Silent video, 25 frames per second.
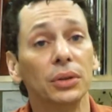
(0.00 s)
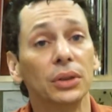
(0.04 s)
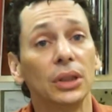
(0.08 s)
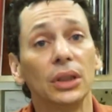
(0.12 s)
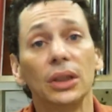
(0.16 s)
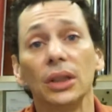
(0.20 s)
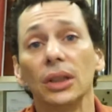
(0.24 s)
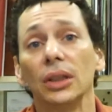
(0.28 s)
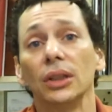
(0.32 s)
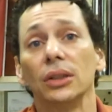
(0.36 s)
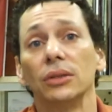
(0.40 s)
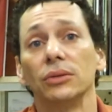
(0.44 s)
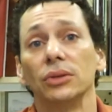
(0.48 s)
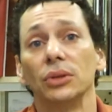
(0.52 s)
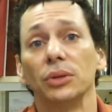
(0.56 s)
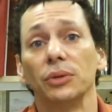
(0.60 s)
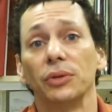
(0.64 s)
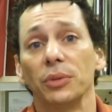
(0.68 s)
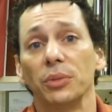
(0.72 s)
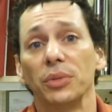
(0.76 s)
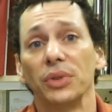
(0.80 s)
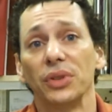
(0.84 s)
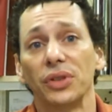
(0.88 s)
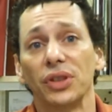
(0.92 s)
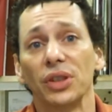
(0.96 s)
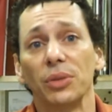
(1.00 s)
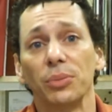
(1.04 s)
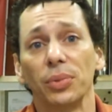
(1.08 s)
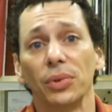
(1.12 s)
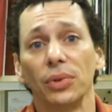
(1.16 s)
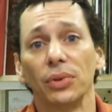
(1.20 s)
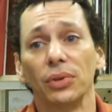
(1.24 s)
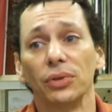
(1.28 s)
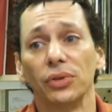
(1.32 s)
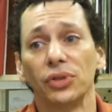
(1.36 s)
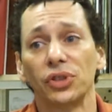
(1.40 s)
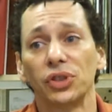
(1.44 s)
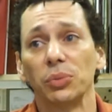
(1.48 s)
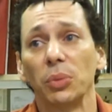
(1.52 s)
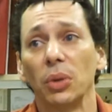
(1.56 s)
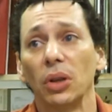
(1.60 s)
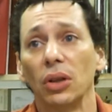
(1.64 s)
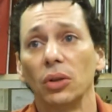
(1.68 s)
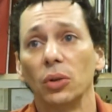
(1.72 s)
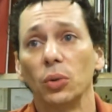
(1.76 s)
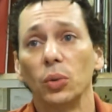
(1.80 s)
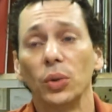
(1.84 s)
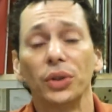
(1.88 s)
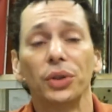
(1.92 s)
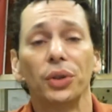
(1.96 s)
You know, from a simple
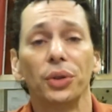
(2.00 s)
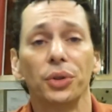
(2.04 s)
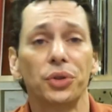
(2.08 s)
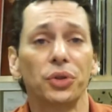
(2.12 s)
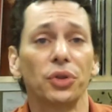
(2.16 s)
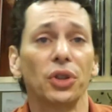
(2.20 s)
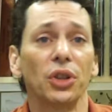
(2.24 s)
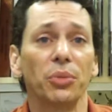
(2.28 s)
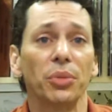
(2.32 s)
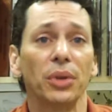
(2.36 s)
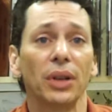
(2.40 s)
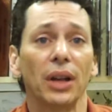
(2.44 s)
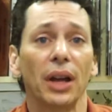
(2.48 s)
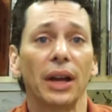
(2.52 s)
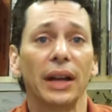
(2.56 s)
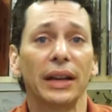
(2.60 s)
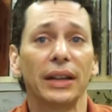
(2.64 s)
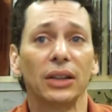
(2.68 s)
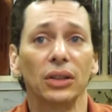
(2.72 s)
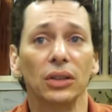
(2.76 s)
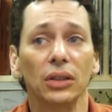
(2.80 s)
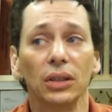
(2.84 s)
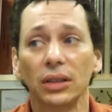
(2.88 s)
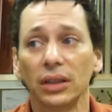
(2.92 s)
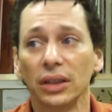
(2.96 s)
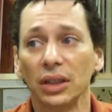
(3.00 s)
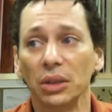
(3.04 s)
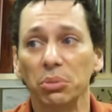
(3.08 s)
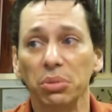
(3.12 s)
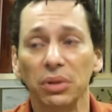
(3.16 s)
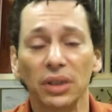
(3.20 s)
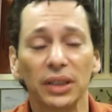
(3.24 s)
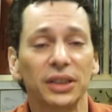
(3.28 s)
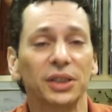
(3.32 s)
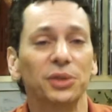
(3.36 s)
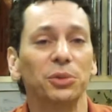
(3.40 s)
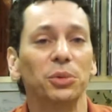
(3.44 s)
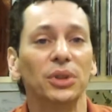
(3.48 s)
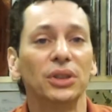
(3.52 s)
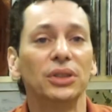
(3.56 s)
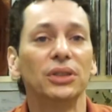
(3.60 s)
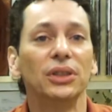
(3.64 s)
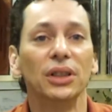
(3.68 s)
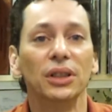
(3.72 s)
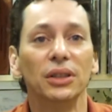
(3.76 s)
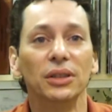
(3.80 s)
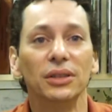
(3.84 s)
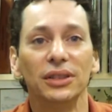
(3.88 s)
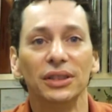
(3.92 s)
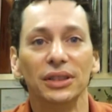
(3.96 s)
small window treatment, I can look at a blank
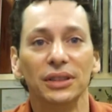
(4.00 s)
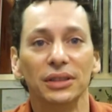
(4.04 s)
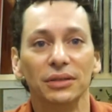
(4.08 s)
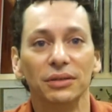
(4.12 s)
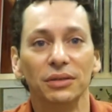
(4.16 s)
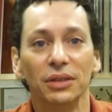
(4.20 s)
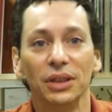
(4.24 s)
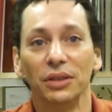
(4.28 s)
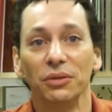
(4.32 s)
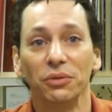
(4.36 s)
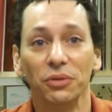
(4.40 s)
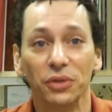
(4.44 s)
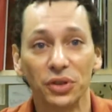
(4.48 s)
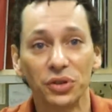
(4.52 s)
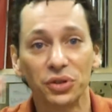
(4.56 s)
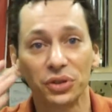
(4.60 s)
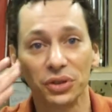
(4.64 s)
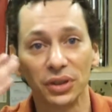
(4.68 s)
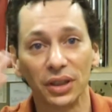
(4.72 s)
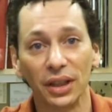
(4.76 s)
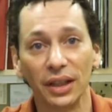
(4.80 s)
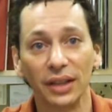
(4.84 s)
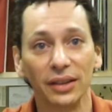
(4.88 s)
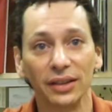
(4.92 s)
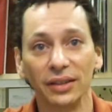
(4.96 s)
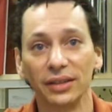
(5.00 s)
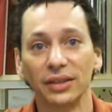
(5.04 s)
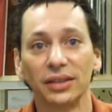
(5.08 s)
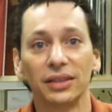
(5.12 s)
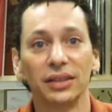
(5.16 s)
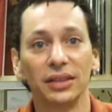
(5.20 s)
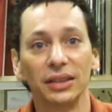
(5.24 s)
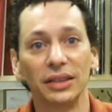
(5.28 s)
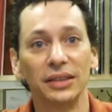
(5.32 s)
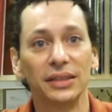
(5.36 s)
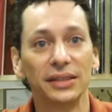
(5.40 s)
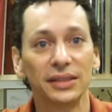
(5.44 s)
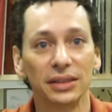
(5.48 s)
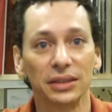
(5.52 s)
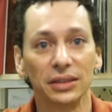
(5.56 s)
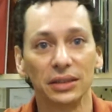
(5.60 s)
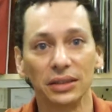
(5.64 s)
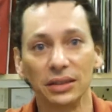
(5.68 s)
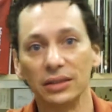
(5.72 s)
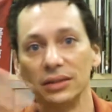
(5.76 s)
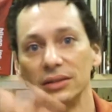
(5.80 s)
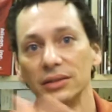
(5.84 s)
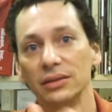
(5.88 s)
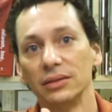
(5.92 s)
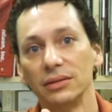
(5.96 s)
window and visualize
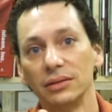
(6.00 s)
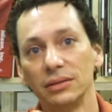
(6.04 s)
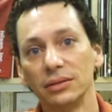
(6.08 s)
easily